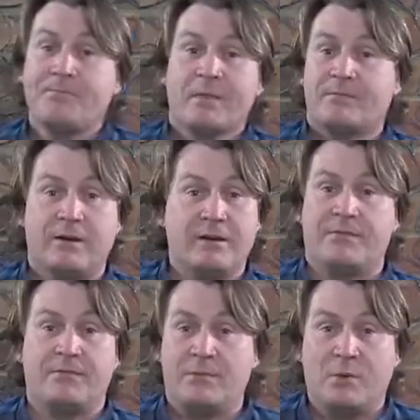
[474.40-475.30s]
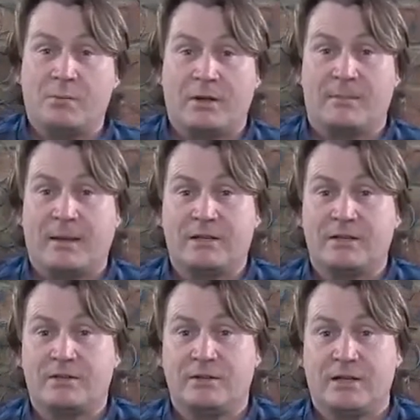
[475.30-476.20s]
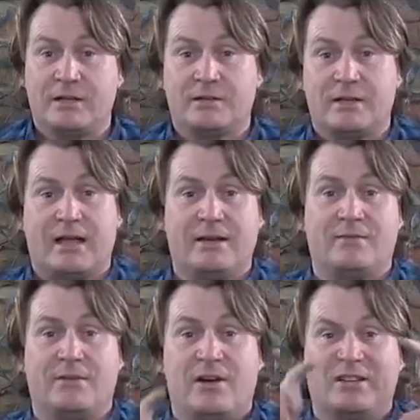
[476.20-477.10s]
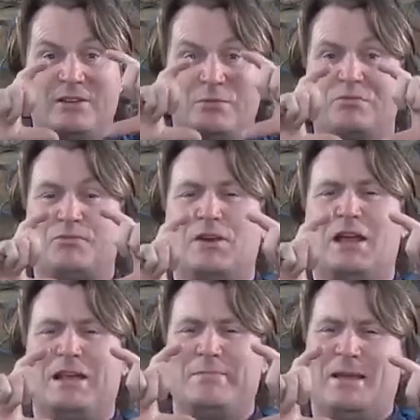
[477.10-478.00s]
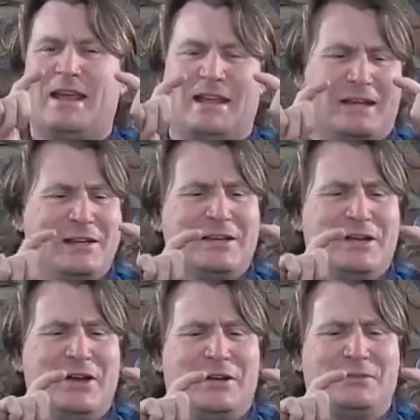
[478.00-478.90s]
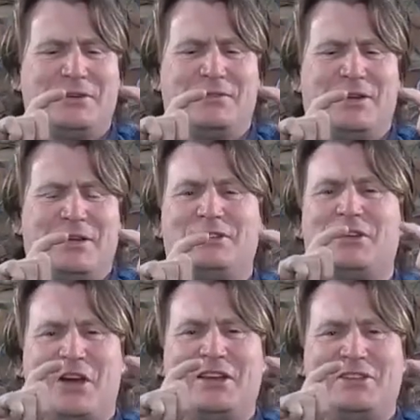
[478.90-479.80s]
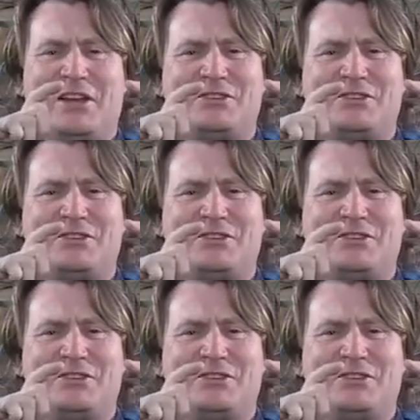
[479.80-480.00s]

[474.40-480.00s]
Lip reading: Very different from normal Clematis. You get your standard varieties with really big, you know, sort of like side dish